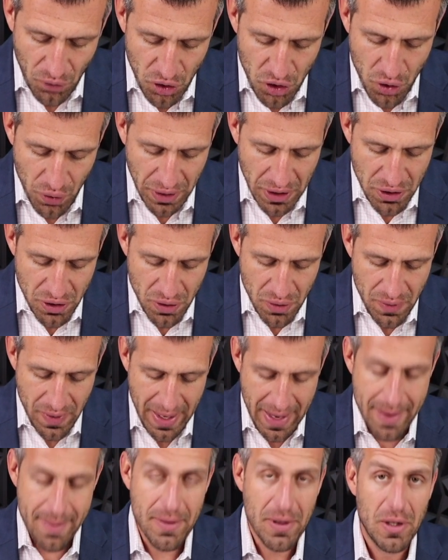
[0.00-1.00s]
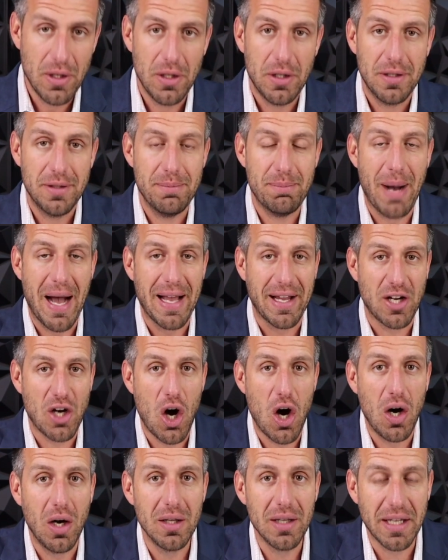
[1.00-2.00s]
you can do that by
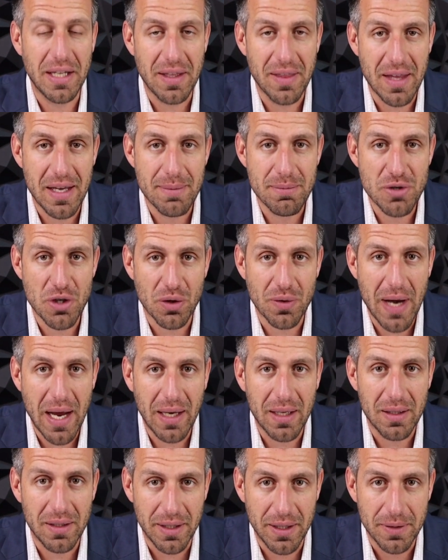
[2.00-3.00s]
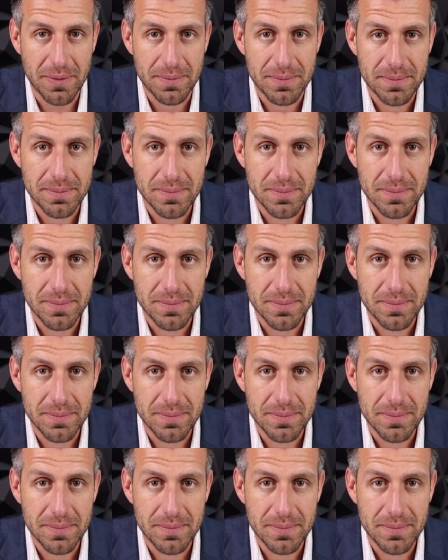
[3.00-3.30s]
calling them directly.